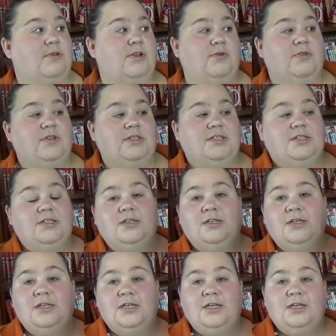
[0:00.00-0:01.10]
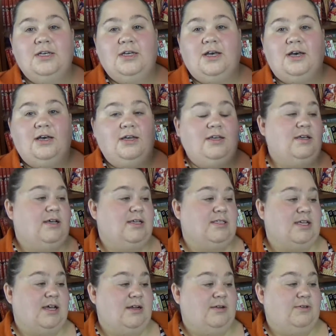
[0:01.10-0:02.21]
You know, this
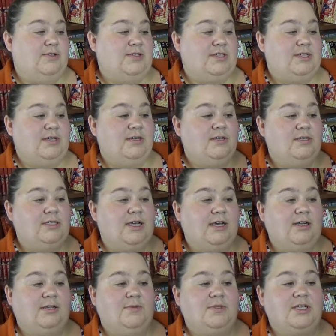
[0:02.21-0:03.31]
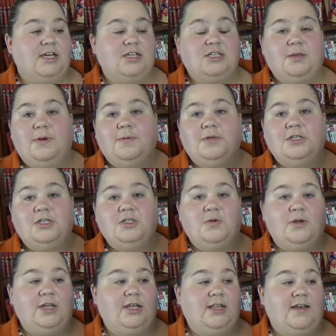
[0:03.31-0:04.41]
Asano's title was actually published in
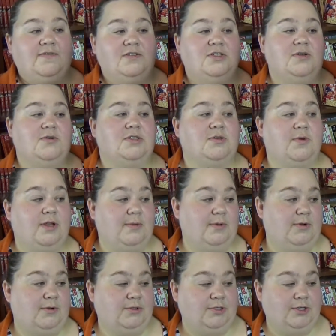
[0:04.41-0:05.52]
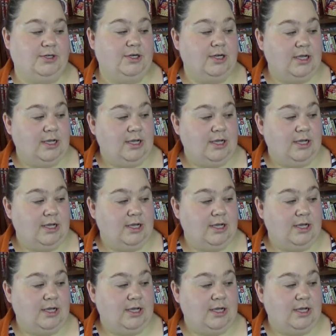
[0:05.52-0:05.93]
2011, so it's quite a bit older.